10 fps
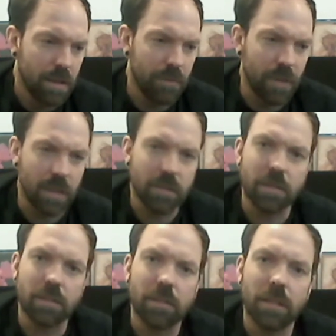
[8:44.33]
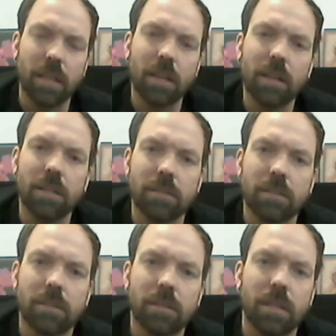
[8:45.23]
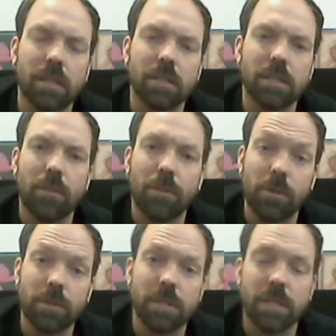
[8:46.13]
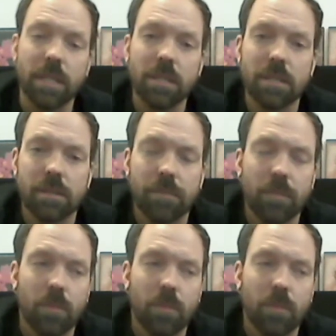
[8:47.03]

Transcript: events in England in 1936